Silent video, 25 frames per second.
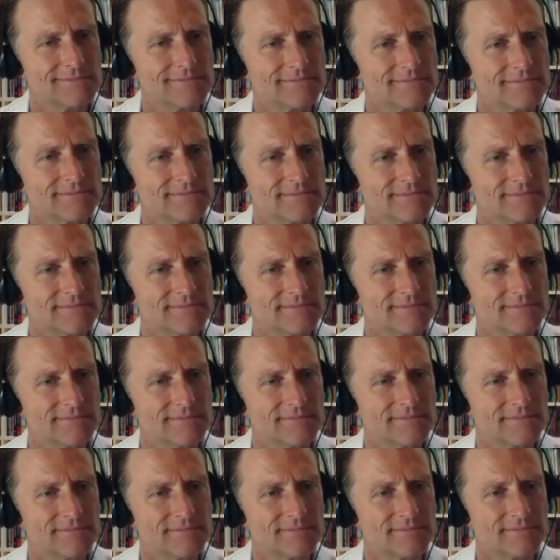
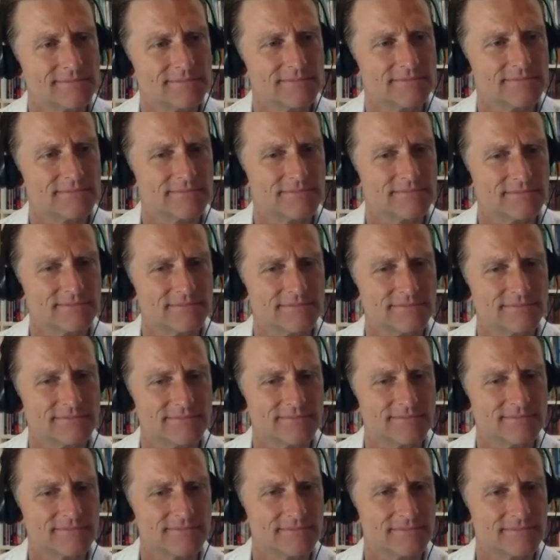
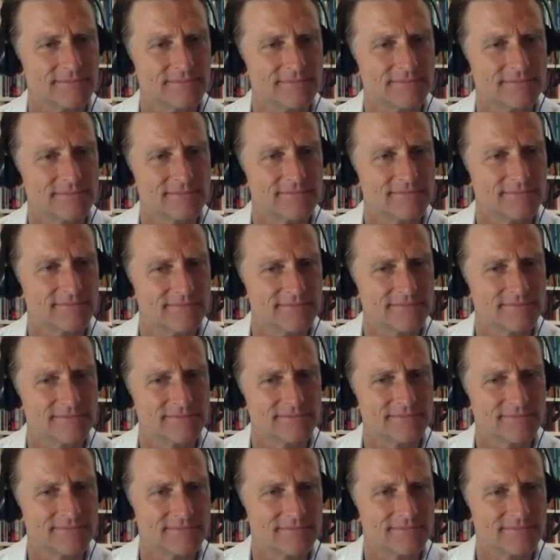
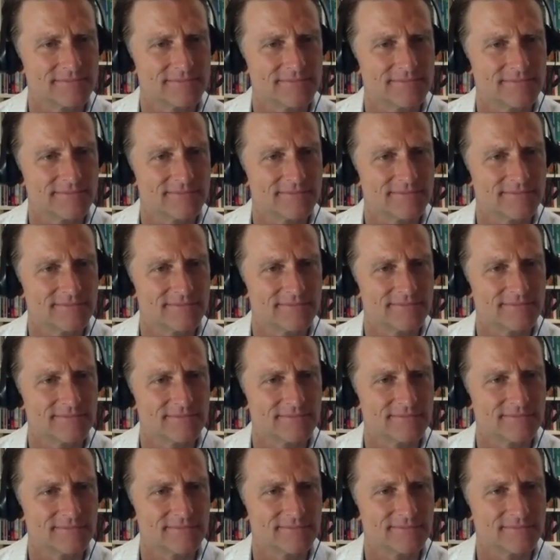
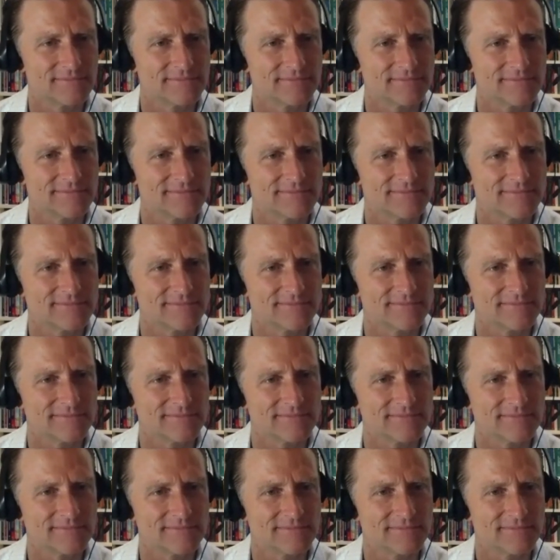
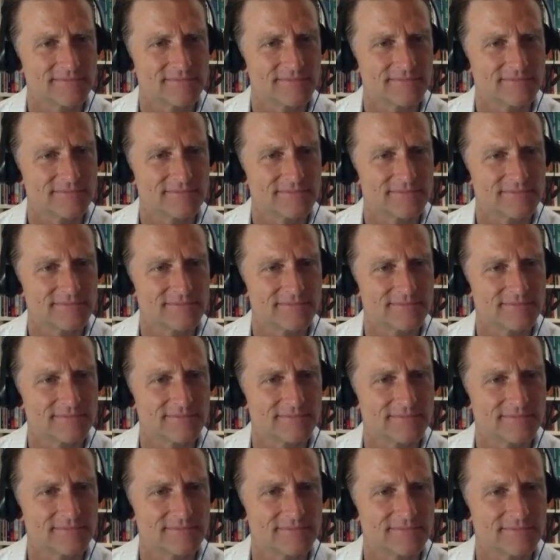
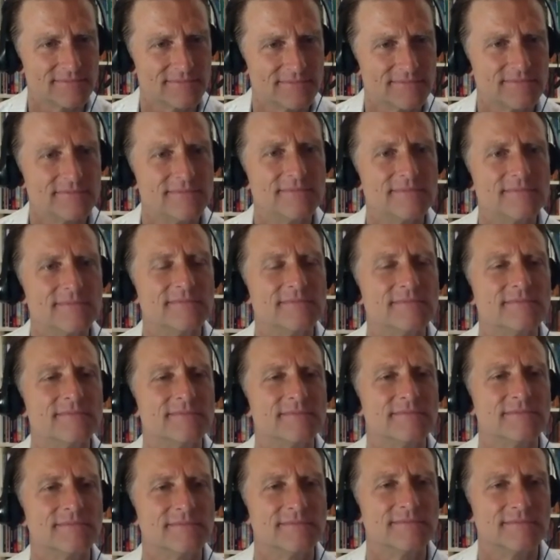
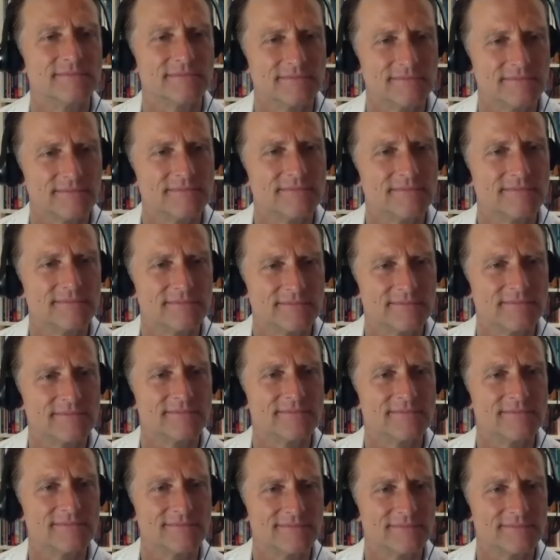[no speech]